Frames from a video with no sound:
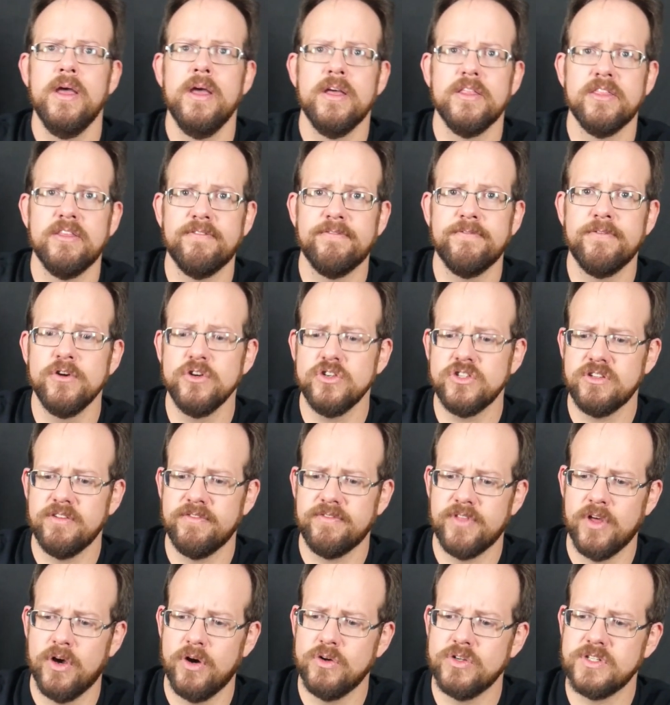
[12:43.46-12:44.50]
The first
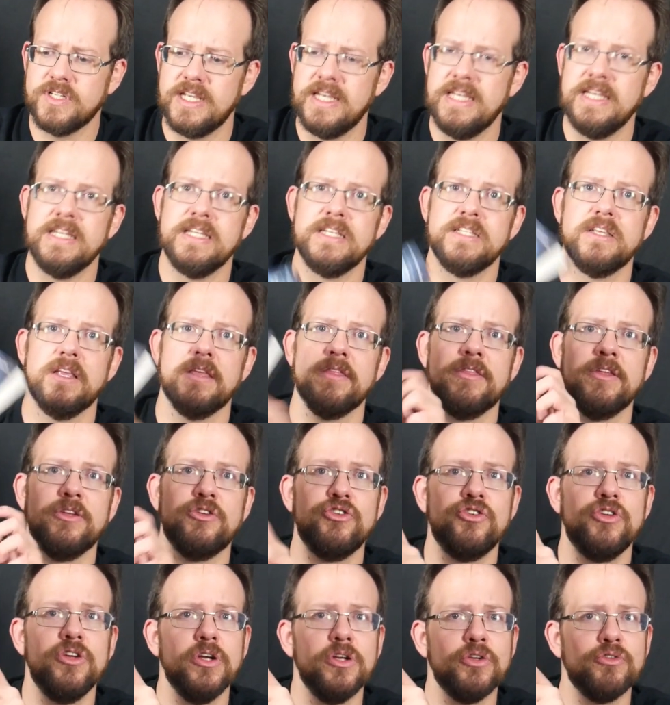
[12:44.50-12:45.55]
of those is The
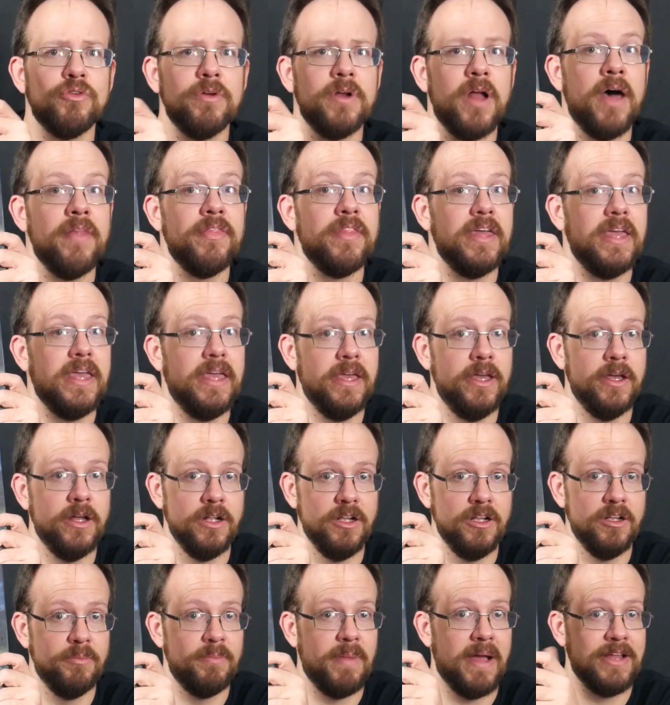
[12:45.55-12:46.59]
Children on the
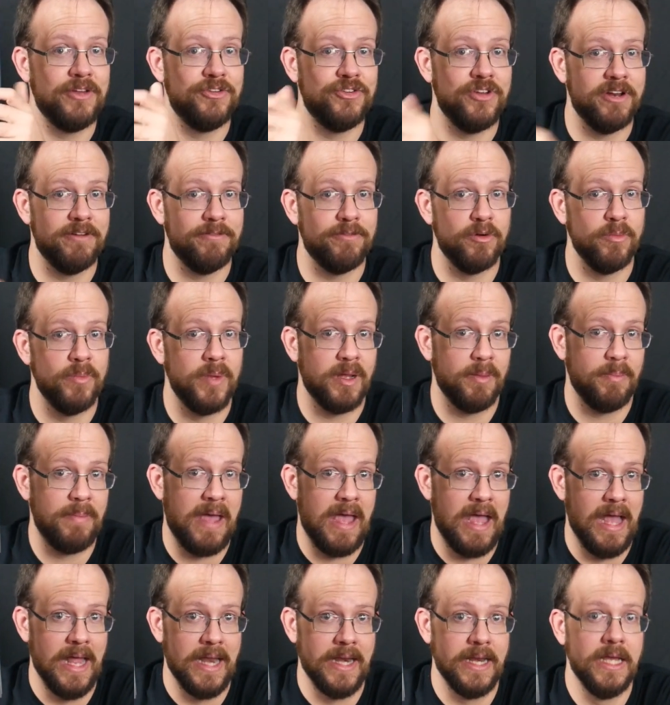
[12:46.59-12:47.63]
Hill by Jennifer
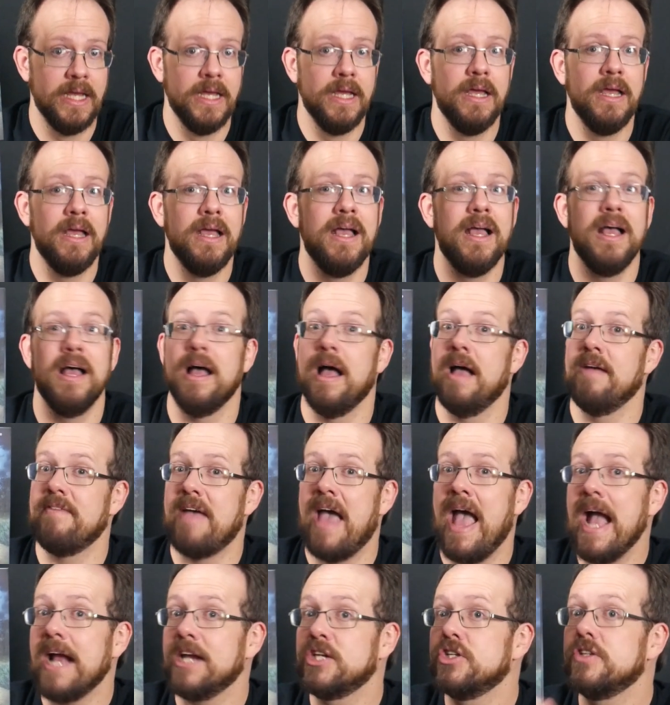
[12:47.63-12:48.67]
McMahon. I've
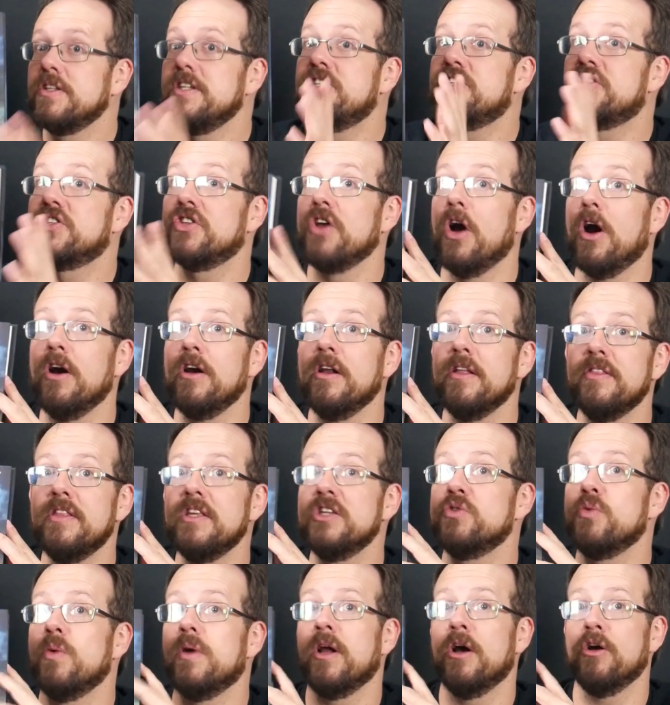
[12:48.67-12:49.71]
actually started
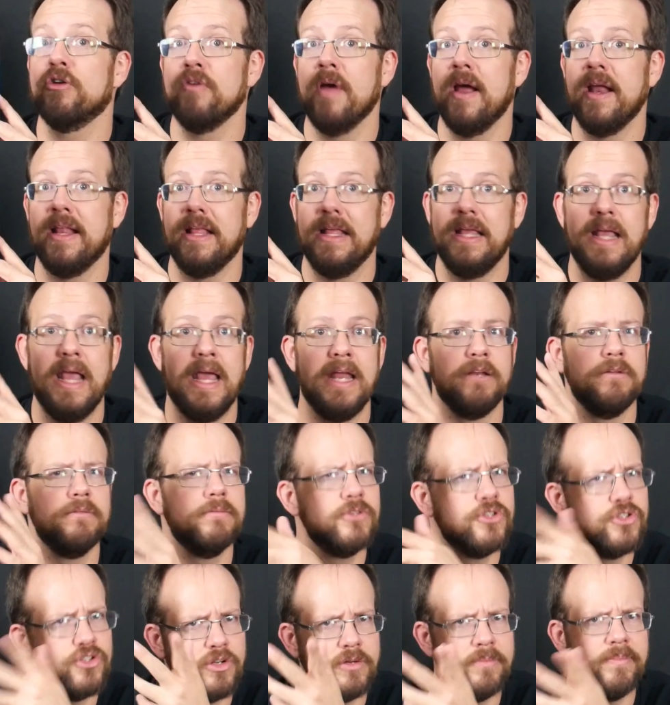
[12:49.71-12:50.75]
this one already and
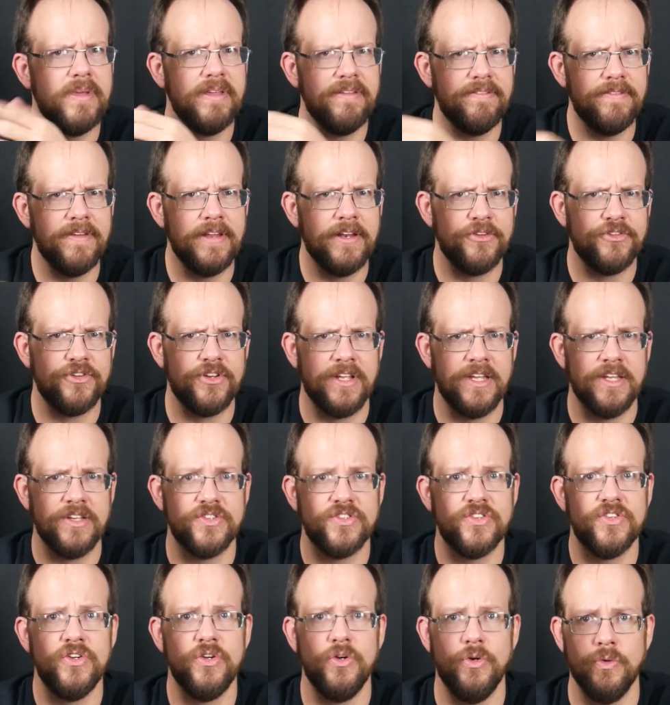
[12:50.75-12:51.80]
should be finishing it
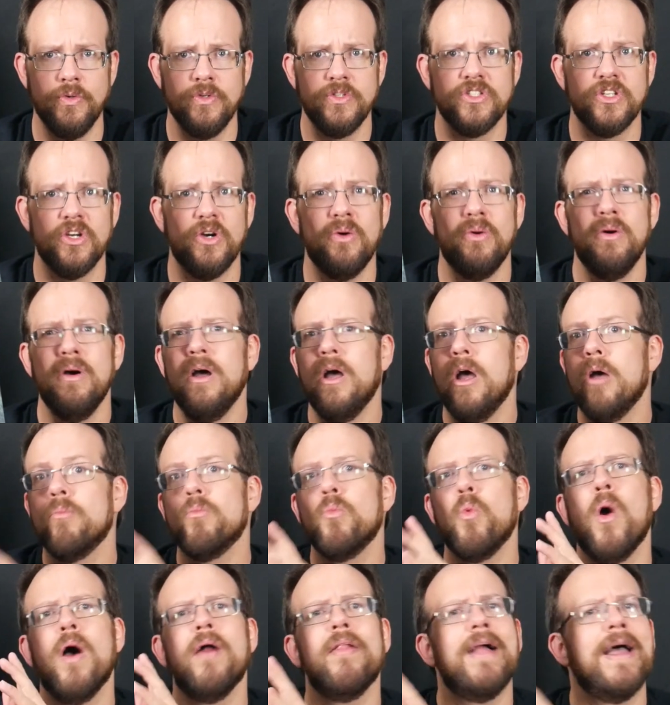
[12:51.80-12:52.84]
soon, so
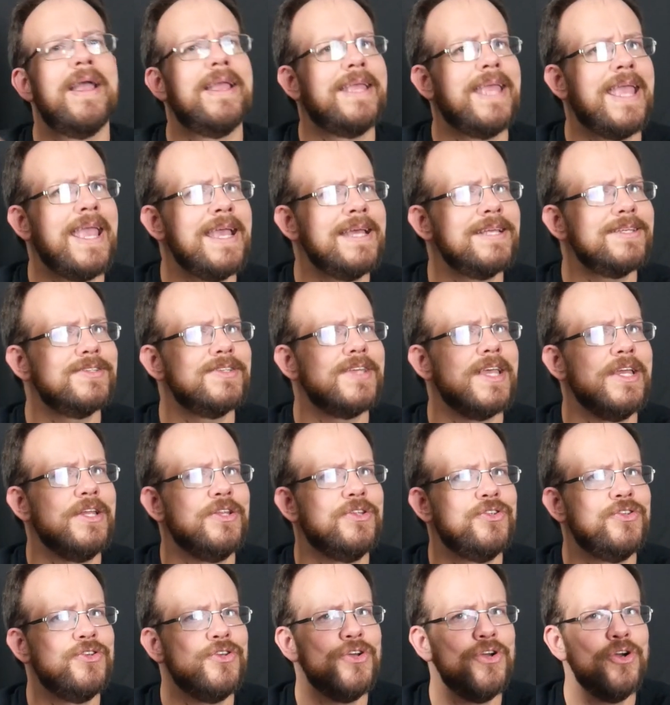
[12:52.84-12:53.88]
while I can't say
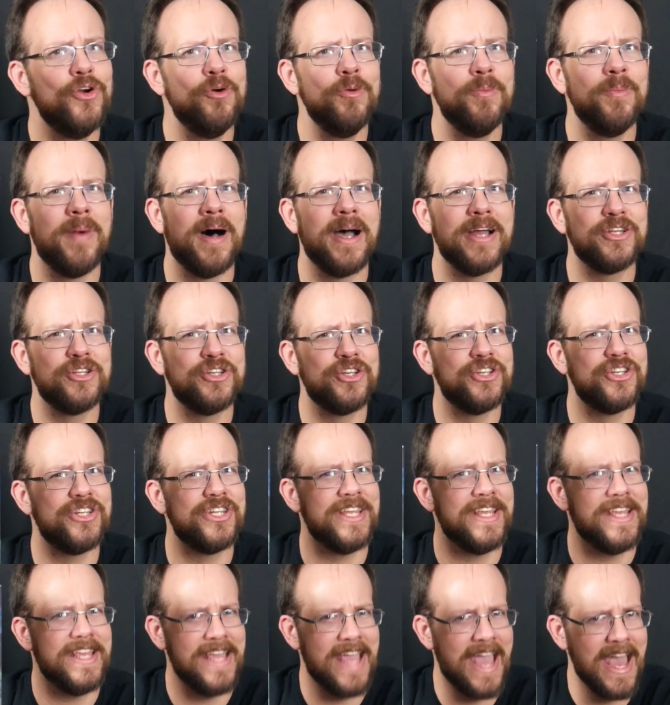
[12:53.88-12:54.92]
too much
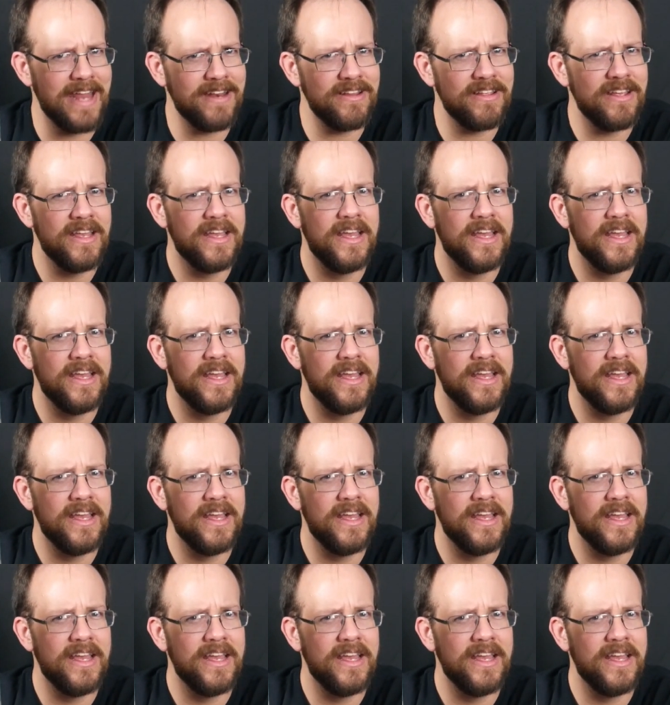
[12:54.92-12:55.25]
yet,